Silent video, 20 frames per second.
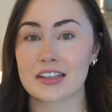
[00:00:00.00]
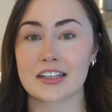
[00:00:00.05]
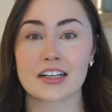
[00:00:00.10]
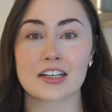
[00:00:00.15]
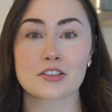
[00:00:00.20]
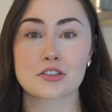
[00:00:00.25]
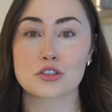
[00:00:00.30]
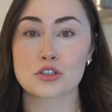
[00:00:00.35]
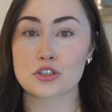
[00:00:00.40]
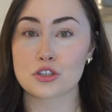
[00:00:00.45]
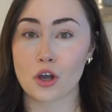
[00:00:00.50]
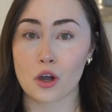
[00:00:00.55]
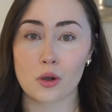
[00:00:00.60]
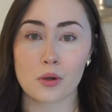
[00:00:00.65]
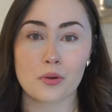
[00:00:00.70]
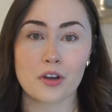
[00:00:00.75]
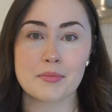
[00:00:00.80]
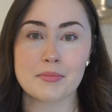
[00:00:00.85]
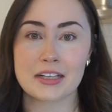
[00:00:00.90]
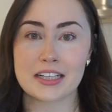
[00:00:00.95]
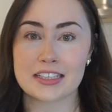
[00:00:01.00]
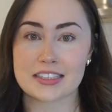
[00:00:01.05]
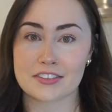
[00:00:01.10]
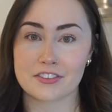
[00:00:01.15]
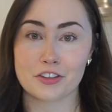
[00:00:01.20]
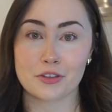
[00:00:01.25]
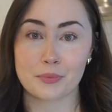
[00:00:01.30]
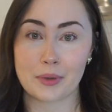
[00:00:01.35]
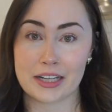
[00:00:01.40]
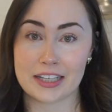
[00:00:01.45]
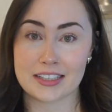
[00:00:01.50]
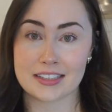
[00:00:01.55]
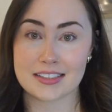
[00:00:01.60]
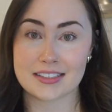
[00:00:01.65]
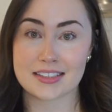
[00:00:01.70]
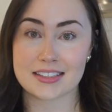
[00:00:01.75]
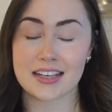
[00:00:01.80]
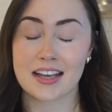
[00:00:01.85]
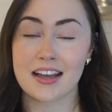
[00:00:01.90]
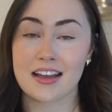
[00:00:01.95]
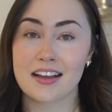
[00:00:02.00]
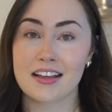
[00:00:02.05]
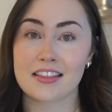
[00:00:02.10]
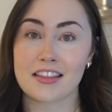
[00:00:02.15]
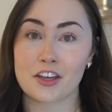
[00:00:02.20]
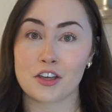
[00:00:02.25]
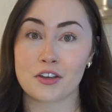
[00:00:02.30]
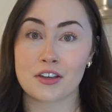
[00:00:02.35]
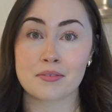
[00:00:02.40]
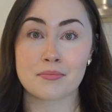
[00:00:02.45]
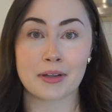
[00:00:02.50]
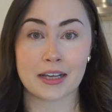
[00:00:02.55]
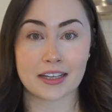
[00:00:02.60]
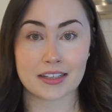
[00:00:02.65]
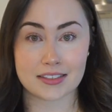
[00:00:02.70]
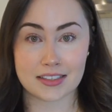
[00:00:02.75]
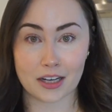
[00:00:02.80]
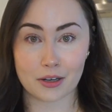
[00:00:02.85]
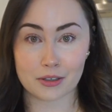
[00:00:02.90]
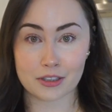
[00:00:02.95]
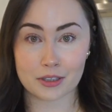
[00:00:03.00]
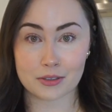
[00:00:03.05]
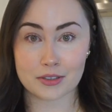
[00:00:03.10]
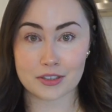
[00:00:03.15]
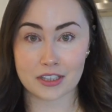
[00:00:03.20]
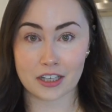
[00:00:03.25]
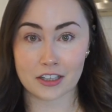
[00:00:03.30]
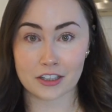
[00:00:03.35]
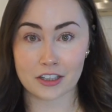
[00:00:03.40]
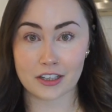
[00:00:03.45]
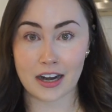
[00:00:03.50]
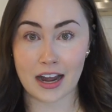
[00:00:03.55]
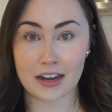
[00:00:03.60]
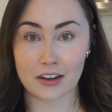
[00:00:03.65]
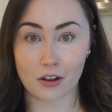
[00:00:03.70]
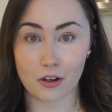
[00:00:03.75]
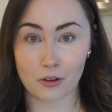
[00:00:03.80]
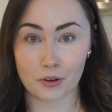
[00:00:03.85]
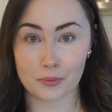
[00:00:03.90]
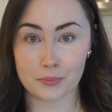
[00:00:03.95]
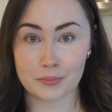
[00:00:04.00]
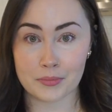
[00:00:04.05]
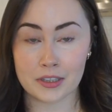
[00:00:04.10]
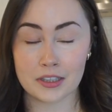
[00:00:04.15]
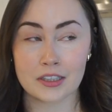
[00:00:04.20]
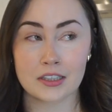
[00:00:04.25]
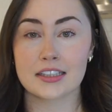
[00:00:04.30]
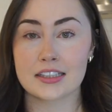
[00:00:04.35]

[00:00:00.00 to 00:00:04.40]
There are so many different ways that you can make a sourdough starter at home.